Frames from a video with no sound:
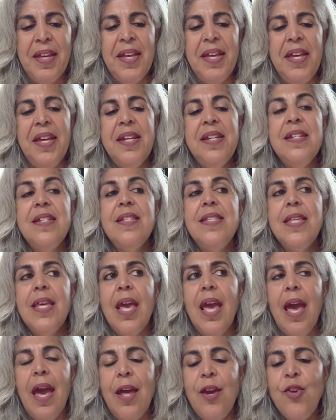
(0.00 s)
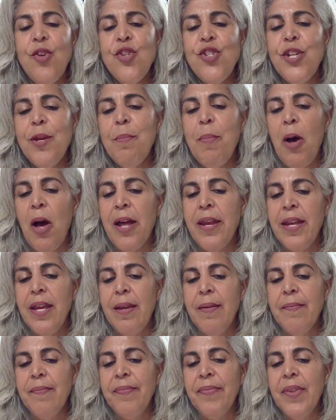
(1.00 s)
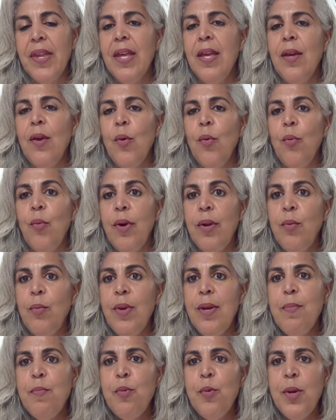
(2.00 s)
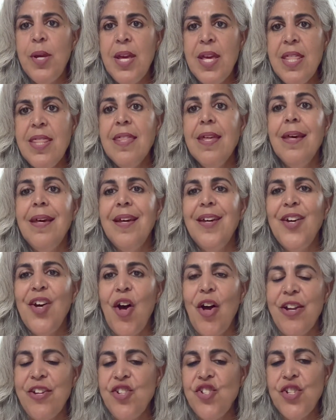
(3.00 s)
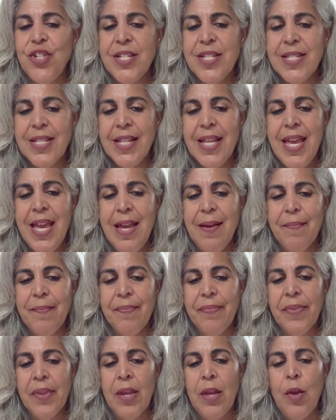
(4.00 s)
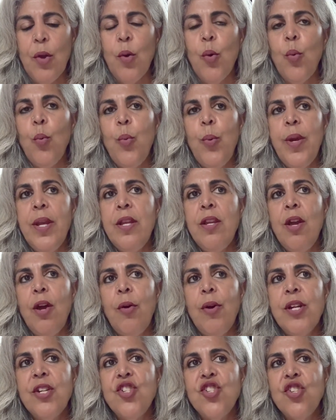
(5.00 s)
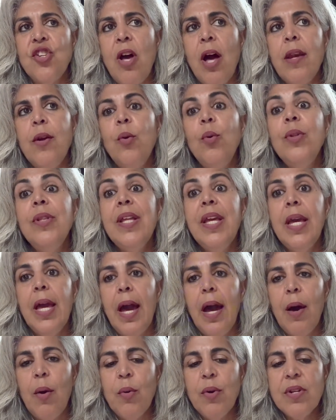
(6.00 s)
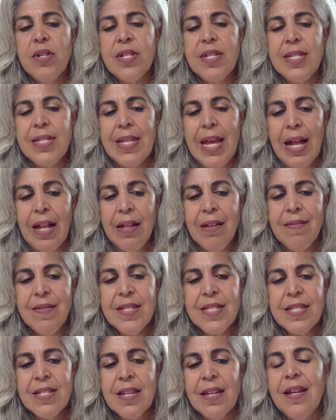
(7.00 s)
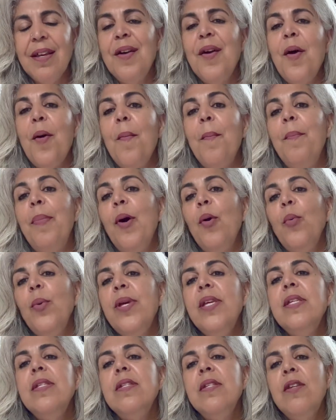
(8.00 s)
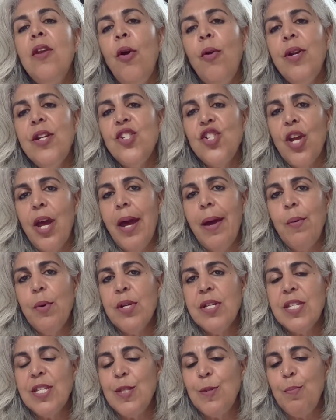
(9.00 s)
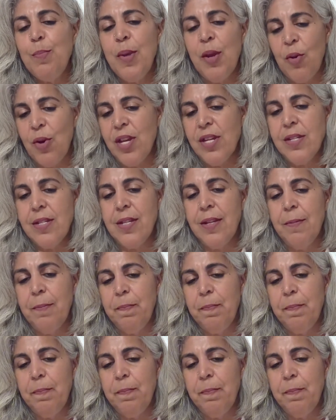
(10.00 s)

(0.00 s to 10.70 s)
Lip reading: It is the energy body. When we breathe consciously, we nourish not only ourselves, but we nourish our spirit.